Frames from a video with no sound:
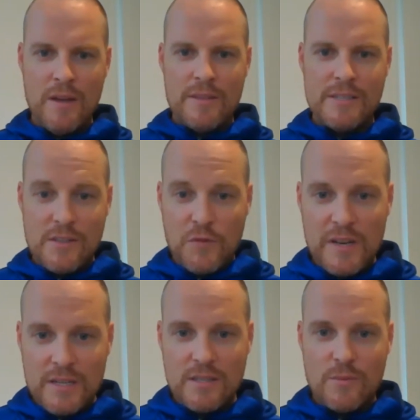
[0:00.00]
there's the
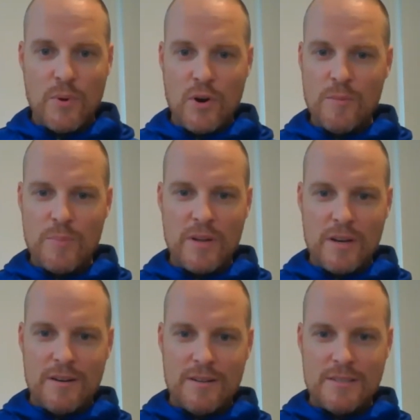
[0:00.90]
fitness component, but
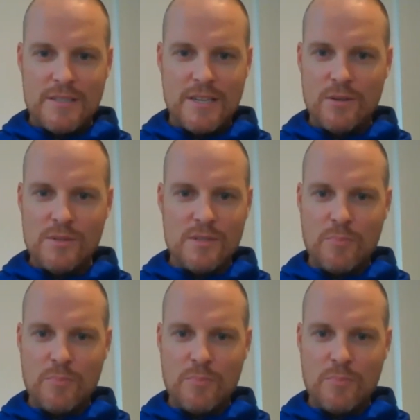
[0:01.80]
skills